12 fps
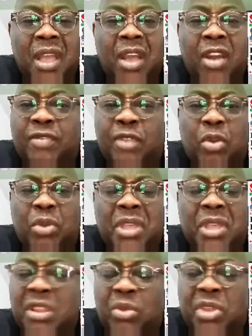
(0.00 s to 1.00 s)
Of
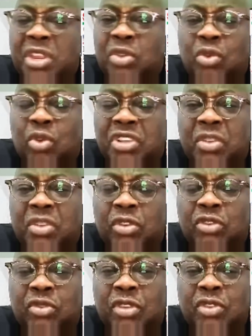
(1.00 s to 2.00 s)
course, we knew Kogi
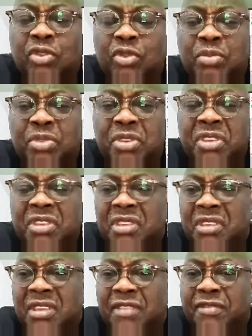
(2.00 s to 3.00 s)
was going to
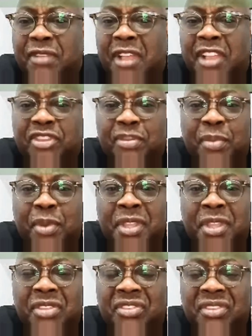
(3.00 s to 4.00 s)
be a
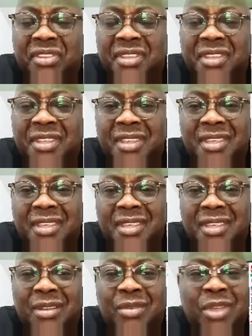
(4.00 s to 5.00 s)
flashpoint
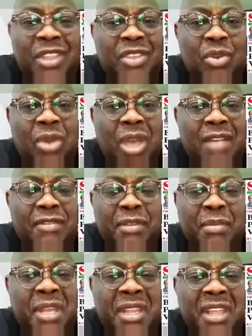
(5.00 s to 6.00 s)
when you have
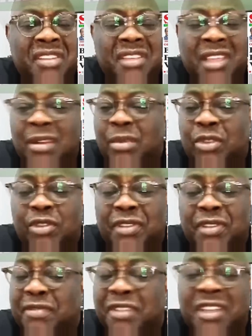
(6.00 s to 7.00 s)
a man at the helm of
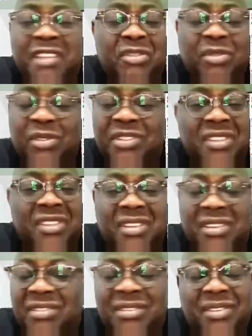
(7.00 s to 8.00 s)
affairs who
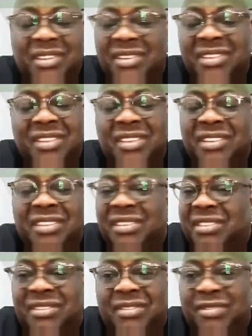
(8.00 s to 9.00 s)
doesn't
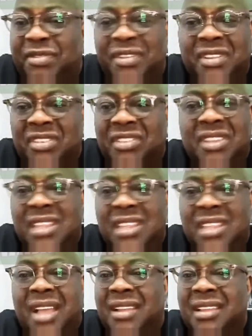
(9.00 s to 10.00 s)
just feel.
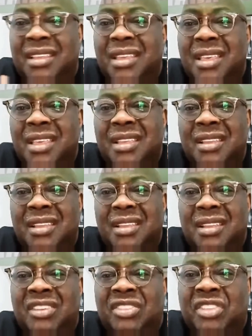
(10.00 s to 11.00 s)

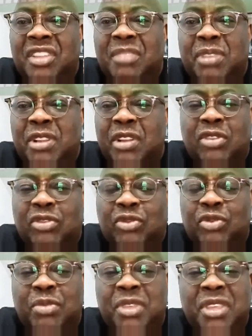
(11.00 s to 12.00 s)
The state belongs
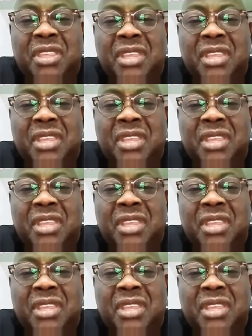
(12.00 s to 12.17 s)
to me,